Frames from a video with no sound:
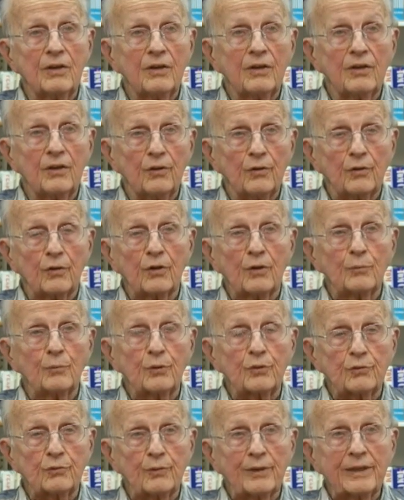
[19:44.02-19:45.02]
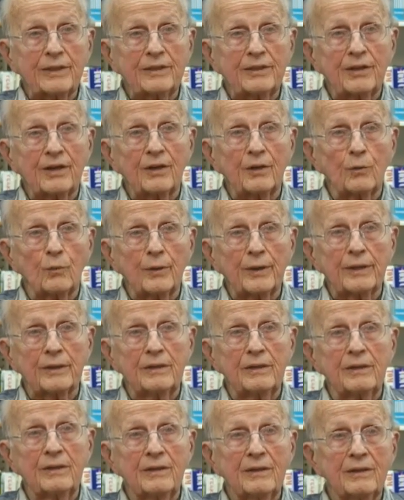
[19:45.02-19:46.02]
Norm was right there
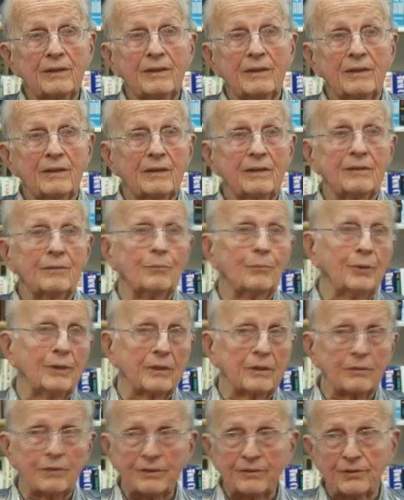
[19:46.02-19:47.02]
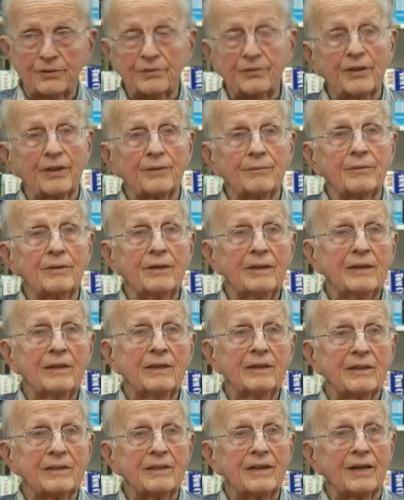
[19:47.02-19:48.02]
when Bill, what's his name,
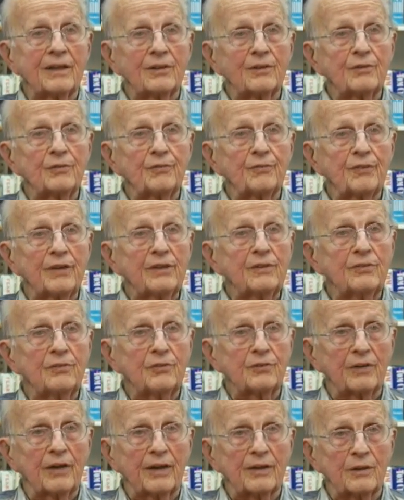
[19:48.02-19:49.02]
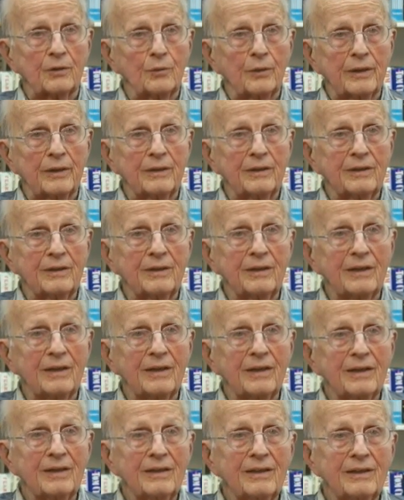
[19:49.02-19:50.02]
got his face shot away.
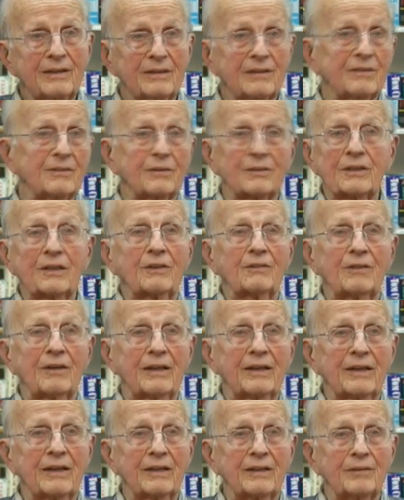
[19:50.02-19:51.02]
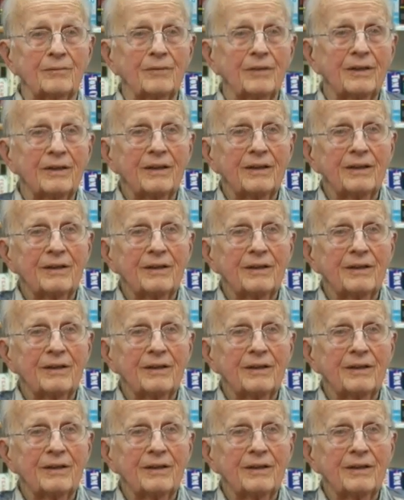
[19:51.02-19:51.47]
He was looking right at him."